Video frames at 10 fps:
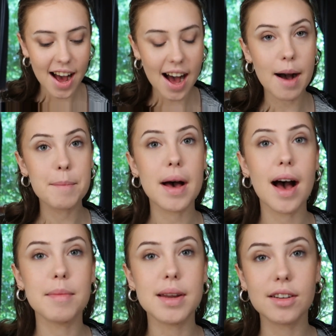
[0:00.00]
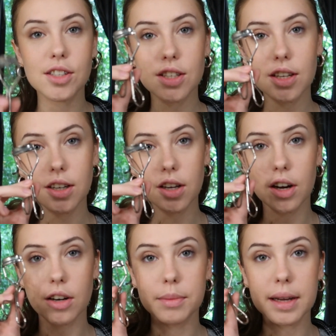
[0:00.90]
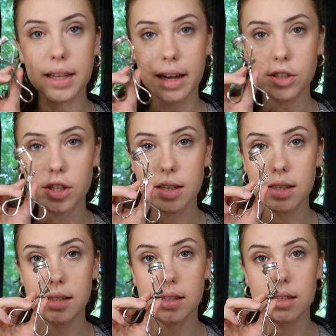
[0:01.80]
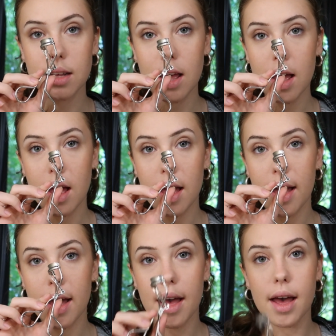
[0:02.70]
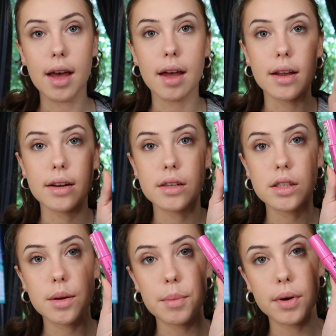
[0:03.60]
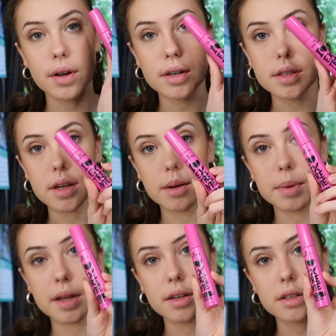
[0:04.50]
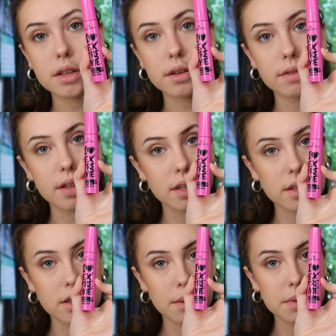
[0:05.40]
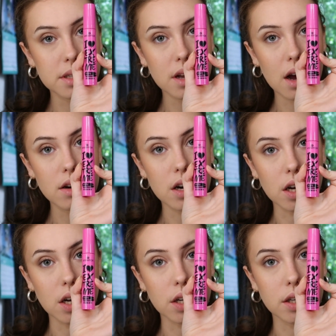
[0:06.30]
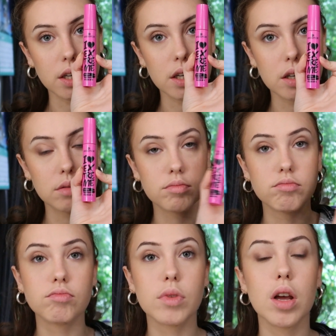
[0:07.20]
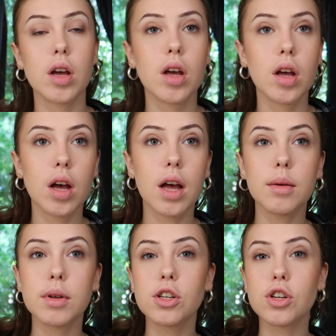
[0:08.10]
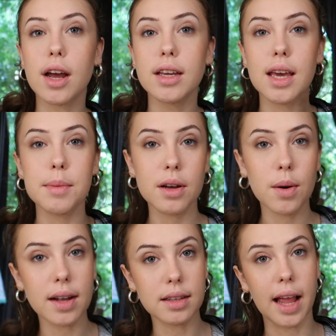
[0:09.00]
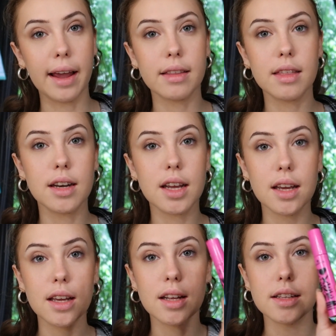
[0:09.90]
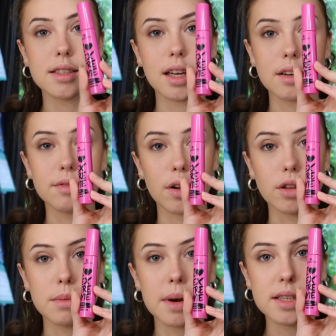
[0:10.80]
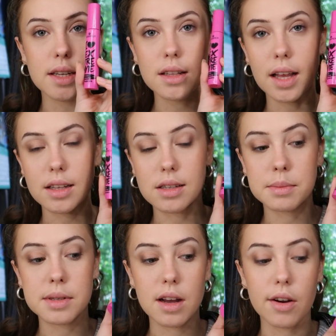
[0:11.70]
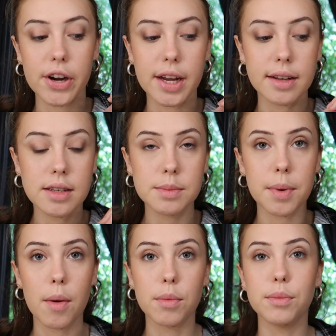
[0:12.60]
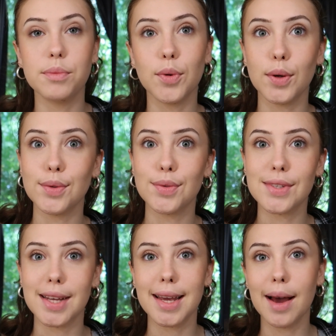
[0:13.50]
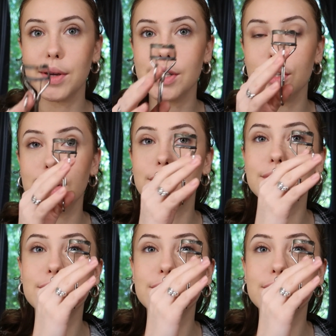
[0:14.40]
I'm now just gonna curl my lashes and put a bit of this mascara on. I'm gonna try and keep it quite lengthening instead of volumizing like this mascara is, but we'll see how I do.